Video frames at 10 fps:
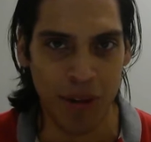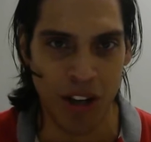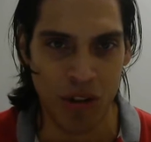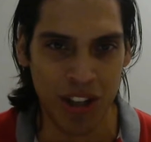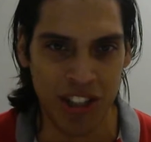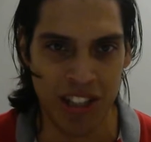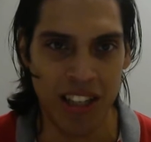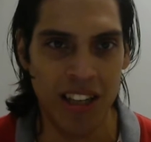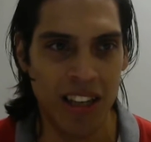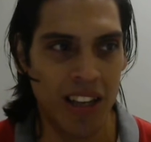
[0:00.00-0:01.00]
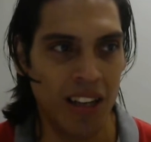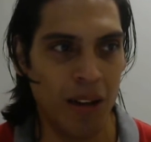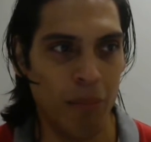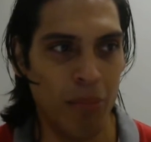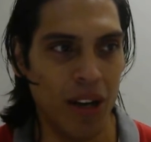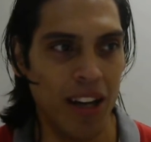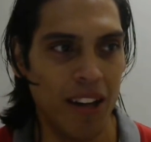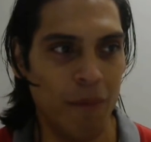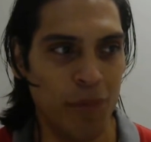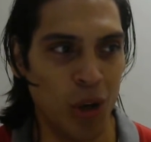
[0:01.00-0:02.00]
a Christian.
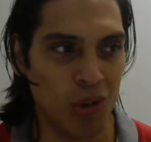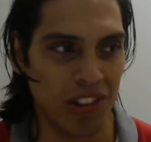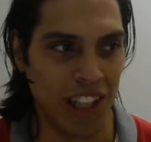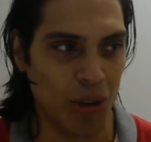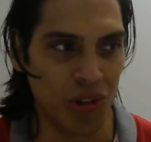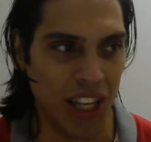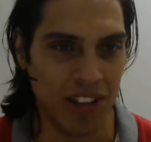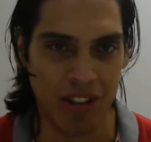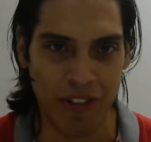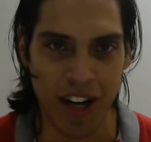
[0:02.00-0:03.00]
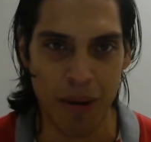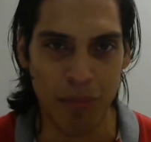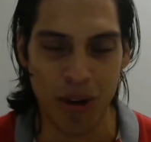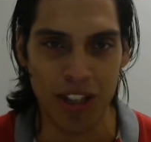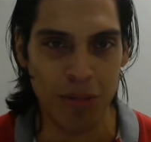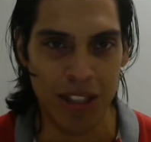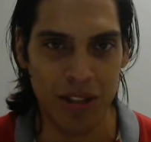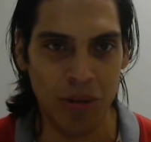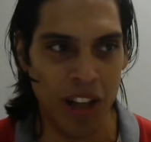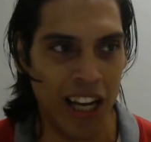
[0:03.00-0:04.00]
But those little things are very important to me
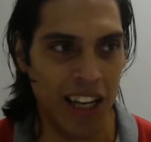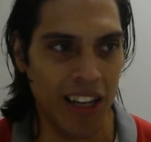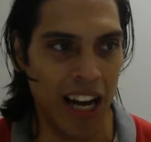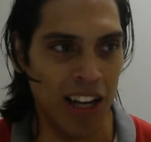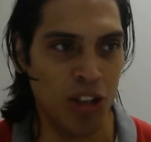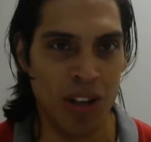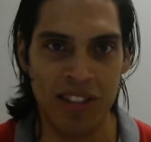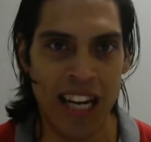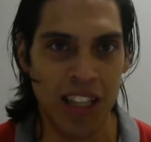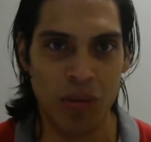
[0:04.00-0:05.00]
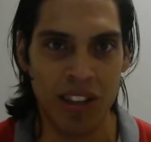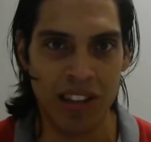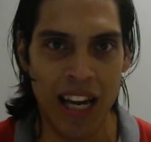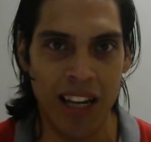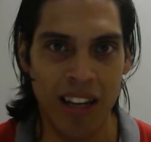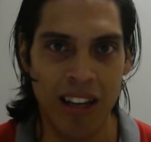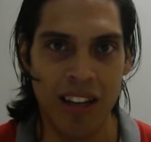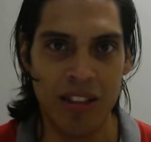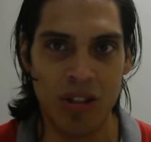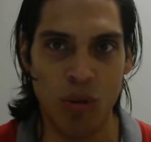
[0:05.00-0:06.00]
too. Like I know exactly what it's like
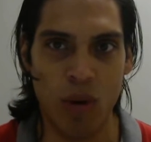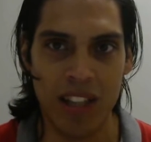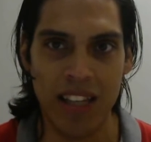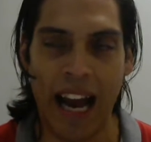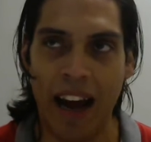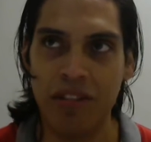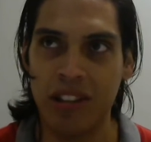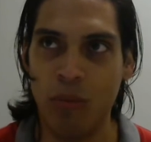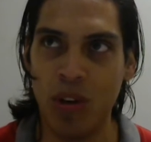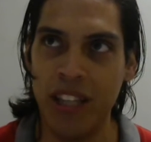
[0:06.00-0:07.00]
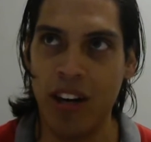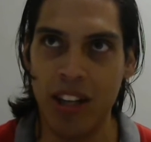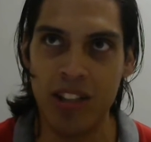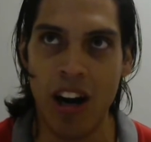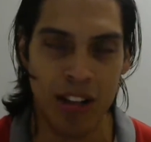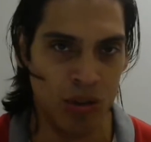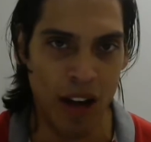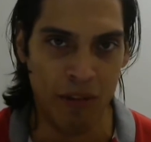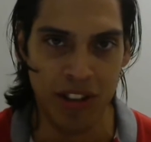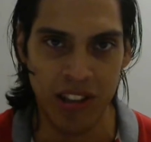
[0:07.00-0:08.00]
to want to have someone there to talk to
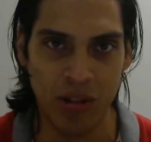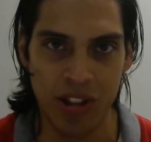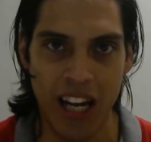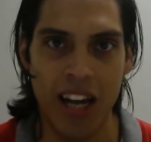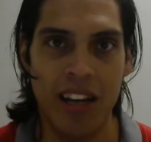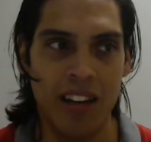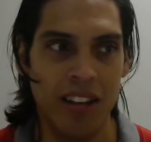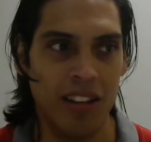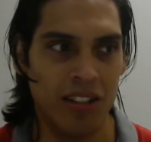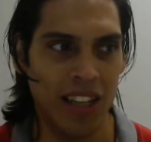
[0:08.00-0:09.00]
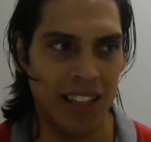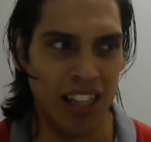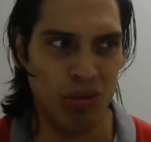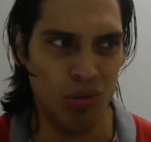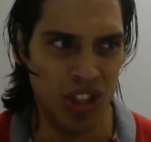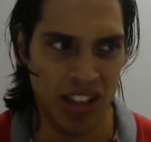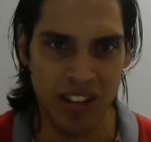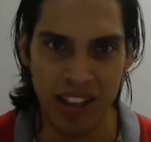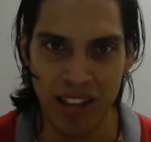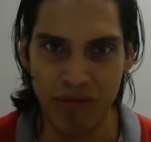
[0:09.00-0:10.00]
every single day. Because like that's who
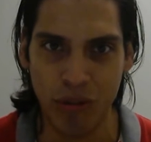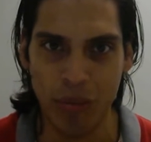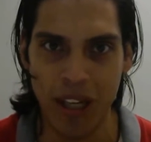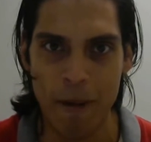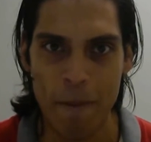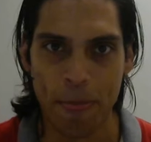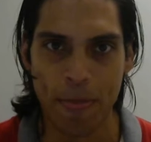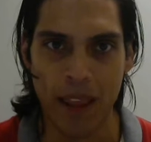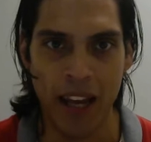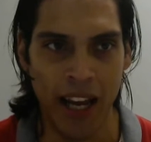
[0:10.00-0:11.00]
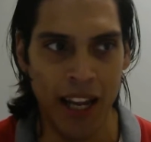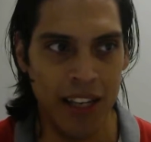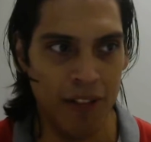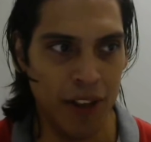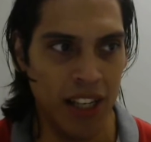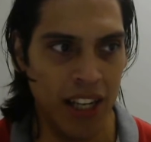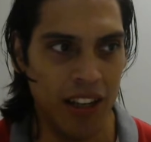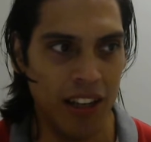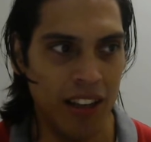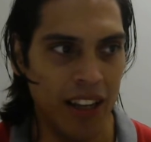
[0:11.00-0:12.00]
Jesus is for me. And if he
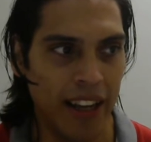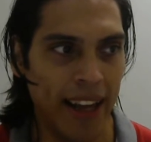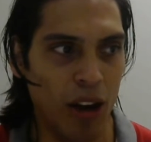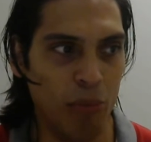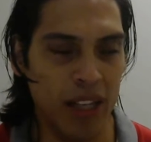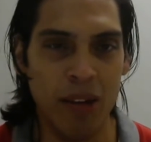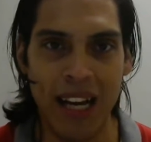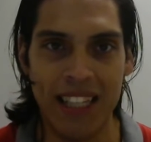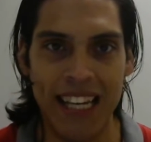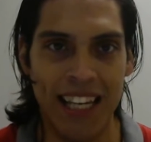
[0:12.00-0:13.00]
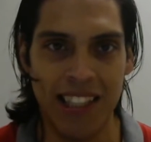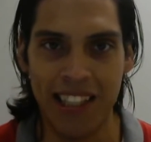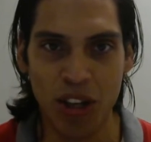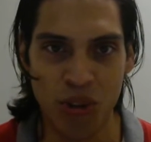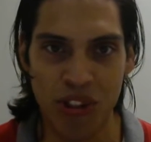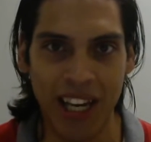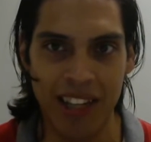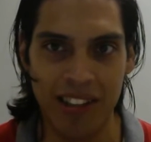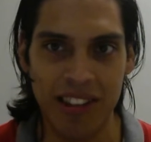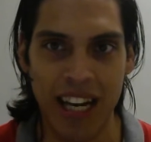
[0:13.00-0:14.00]
didn't help me in my daily little
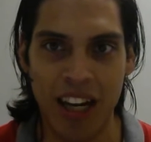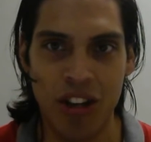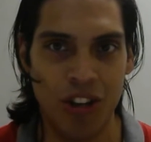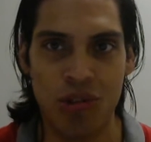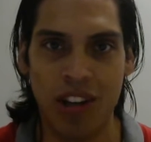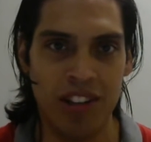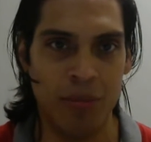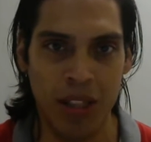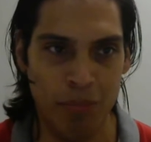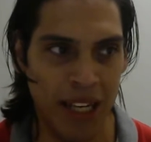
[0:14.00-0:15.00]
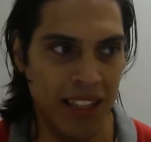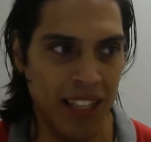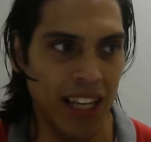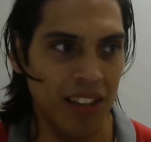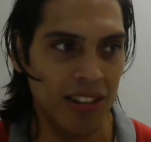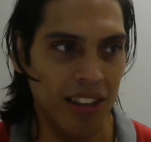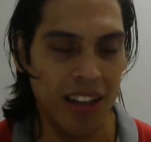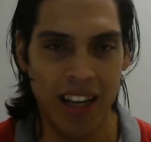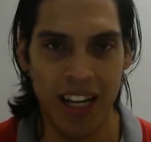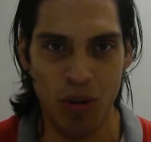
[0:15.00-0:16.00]
things, then I couldn't trust him in the big things.
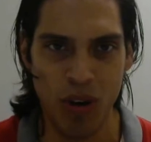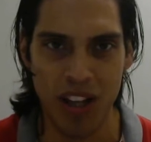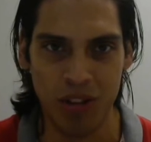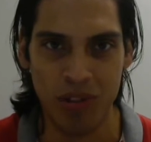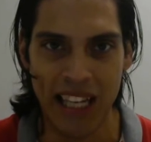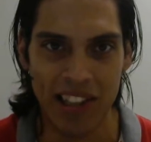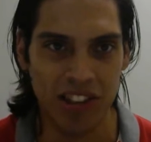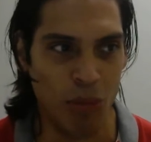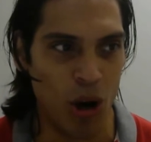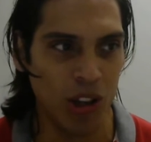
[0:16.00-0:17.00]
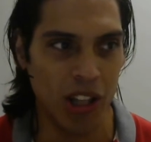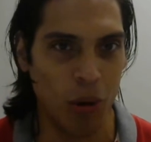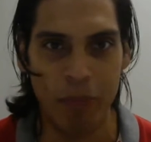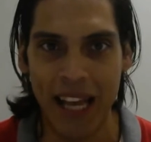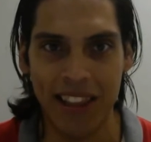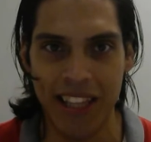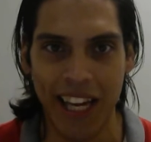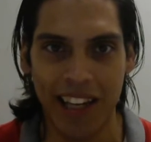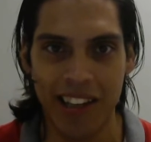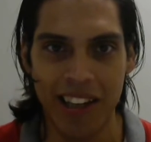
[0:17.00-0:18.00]
And it was that small little pen
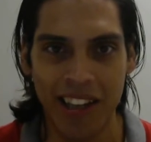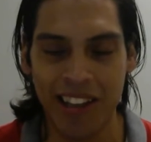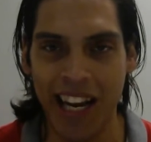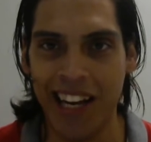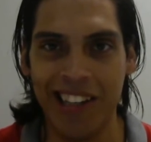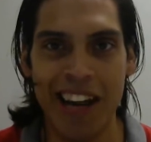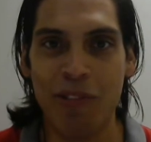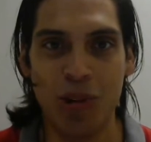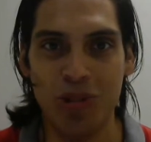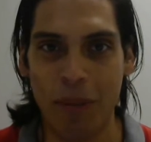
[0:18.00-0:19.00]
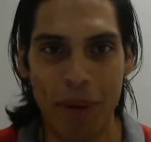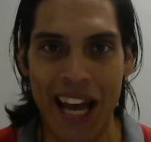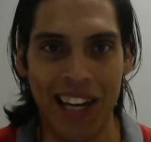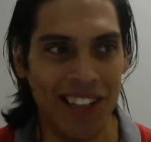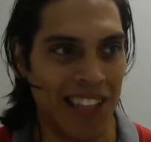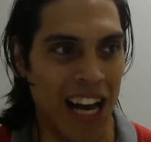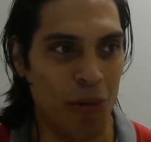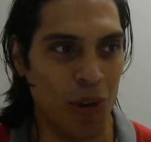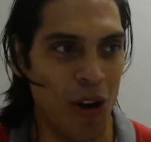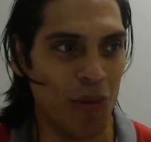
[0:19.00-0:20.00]
thing that I could never lose a pen because I
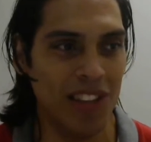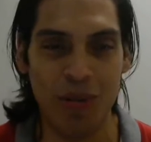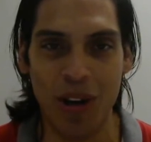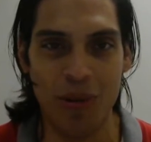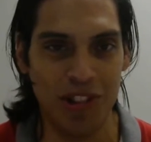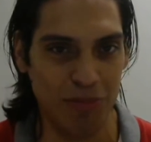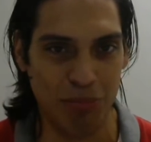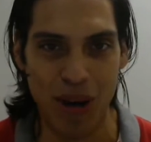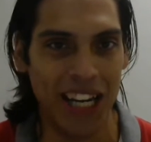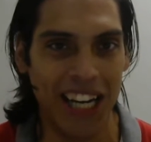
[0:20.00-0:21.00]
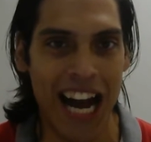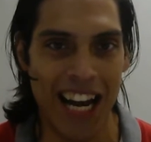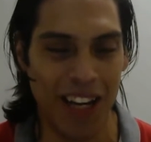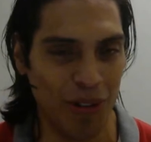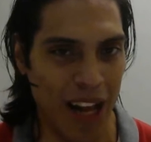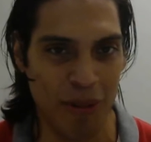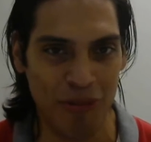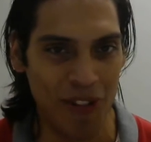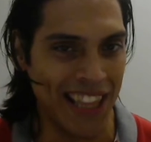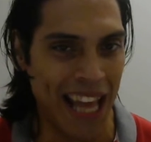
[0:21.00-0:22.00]
would always just pray to God and he would help me
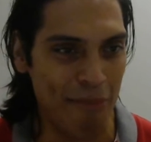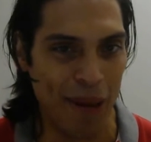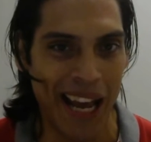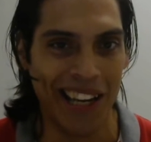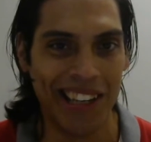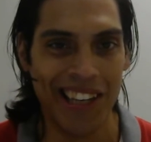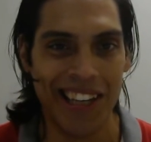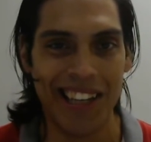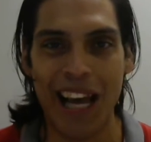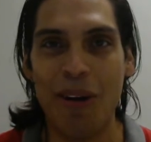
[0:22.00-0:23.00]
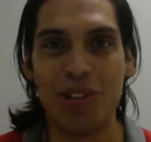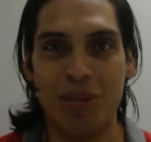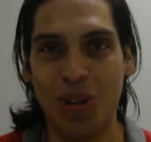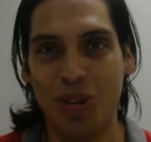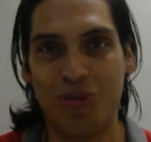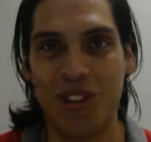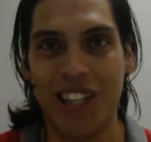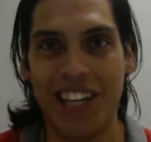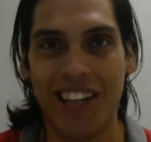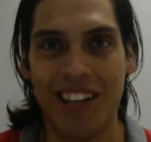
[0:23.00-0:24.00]
find that pen. That was a beautiful
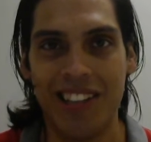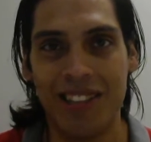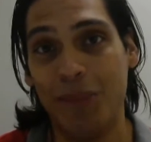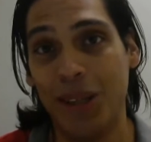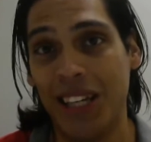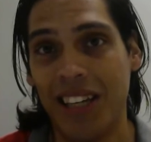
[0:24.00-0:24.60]
thing to me.